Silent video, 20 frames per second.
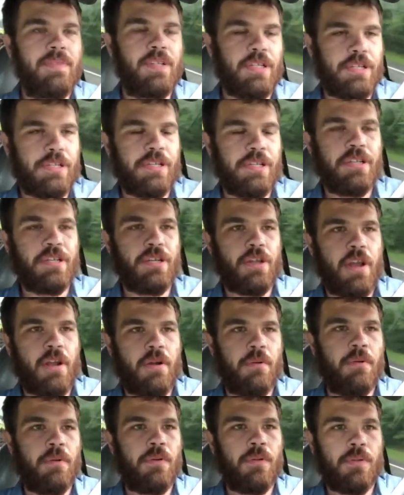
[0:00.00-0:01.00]
just in
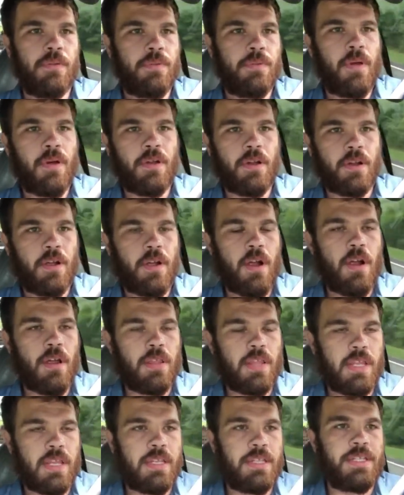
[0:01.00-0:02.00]
general on a
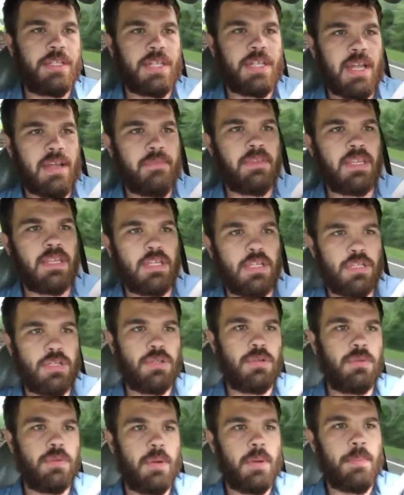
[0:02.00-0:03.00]
car that doesn't have the
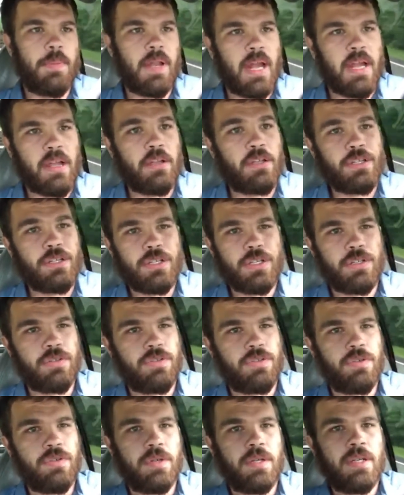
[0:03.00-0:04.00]
issue. But I could still
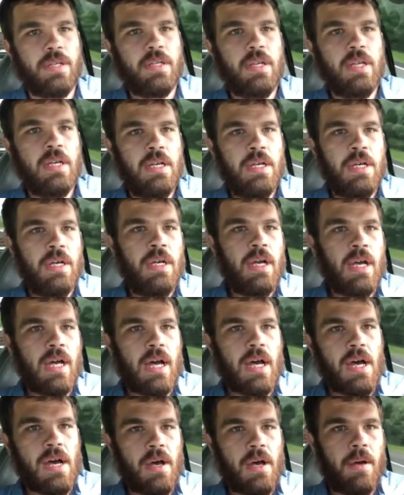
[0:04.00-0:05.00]
do it.
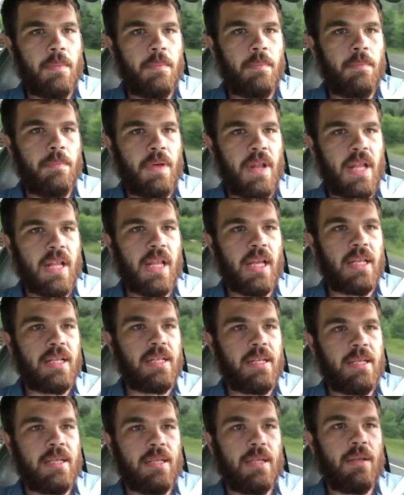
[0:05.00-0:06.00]
But I'd like
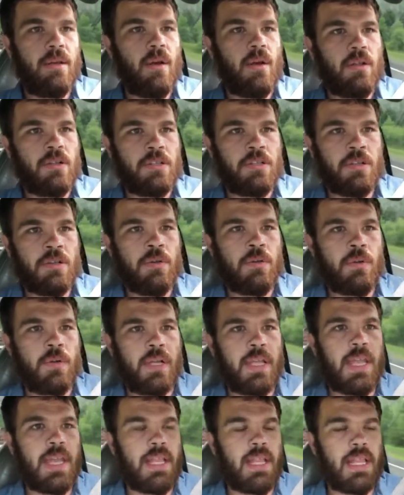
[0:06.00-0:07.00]
to also
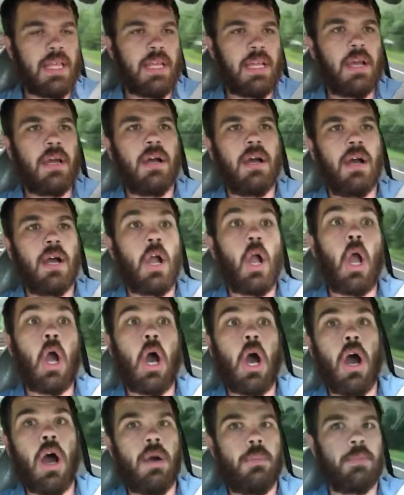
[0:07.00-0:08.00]
get like a
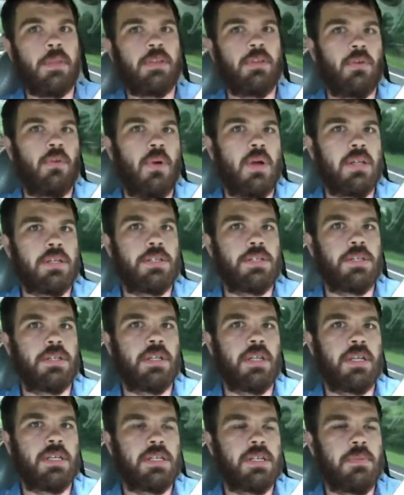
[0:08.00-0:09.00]
common
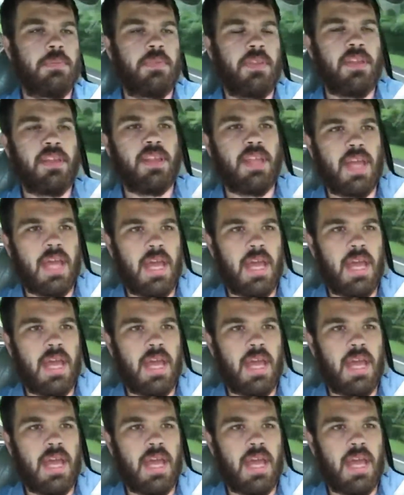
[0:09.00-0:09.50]
question, like something